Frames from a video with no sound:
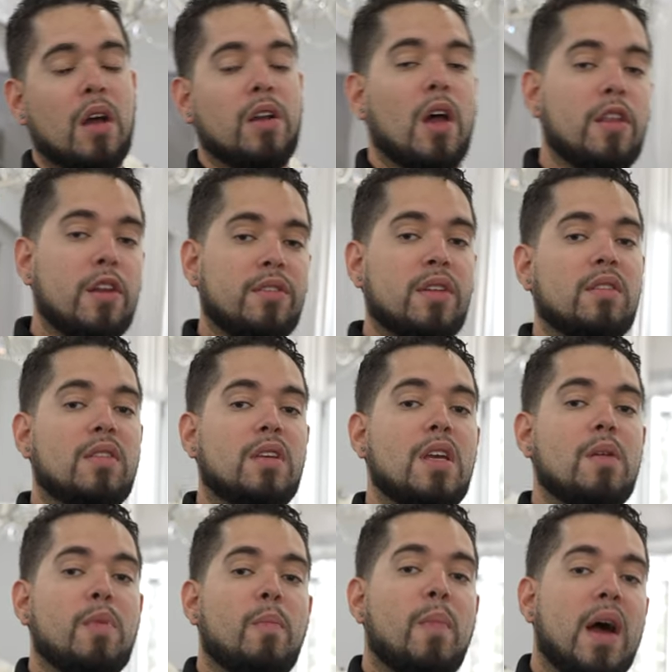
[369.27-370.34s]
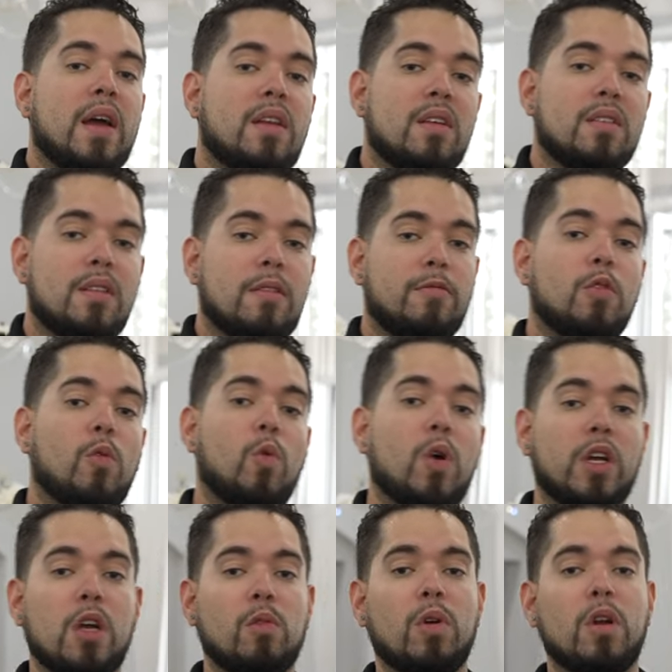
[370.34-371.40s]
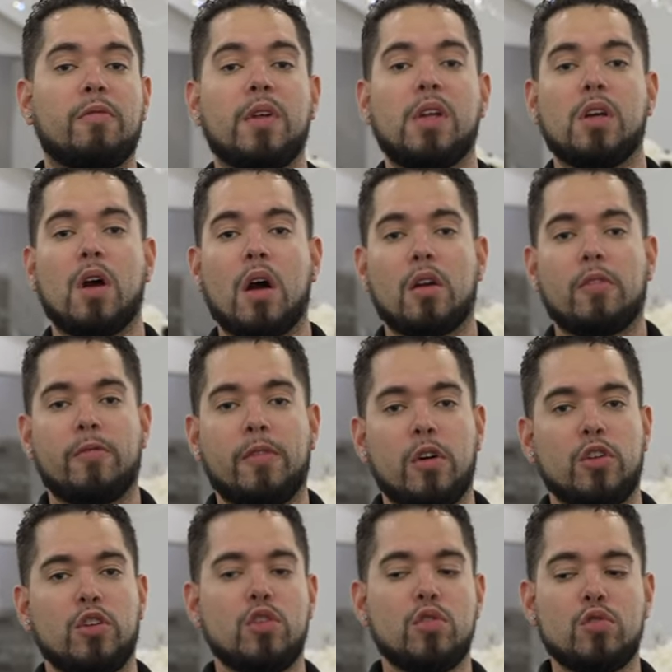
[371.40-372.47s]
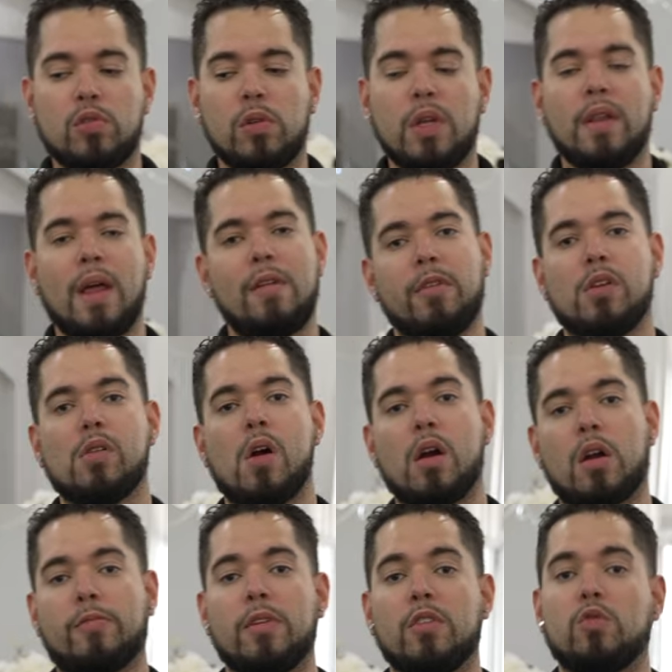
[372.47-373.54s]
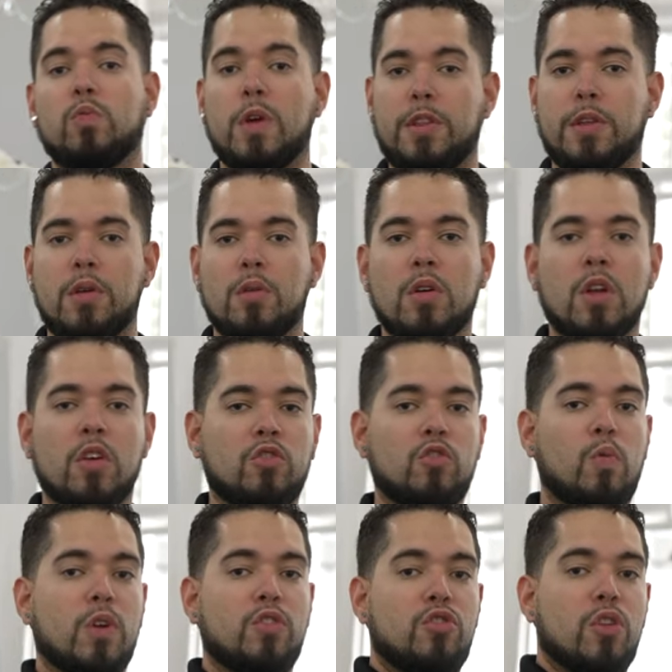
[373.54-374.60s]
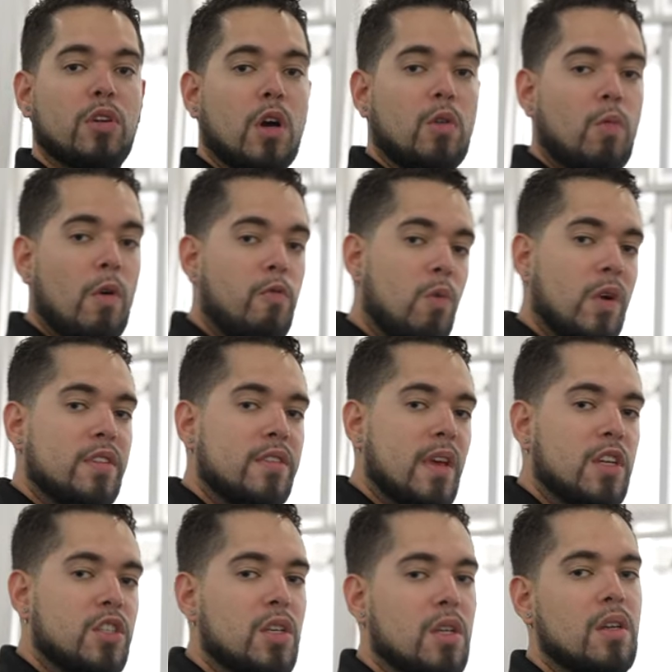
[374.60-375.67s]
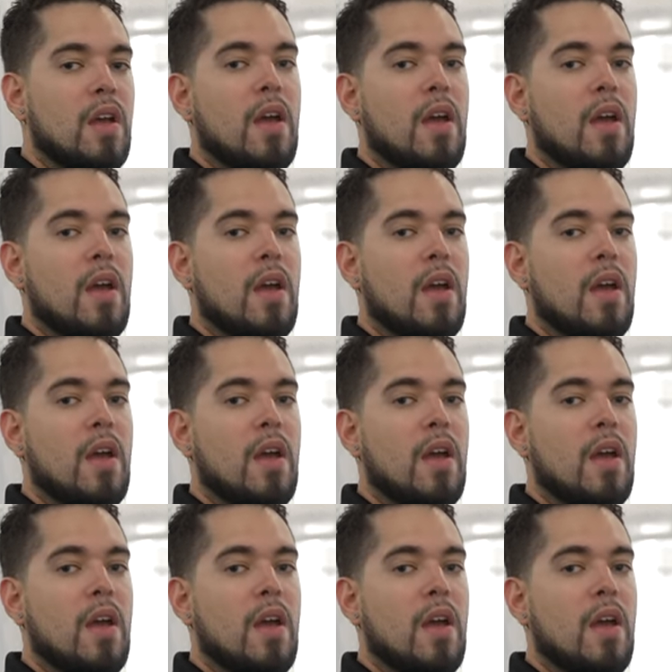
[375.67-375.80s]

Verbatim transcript: Another thing to keep in mind is if you're working with a videographer, usually that videographer is with you. So once you're done with one section,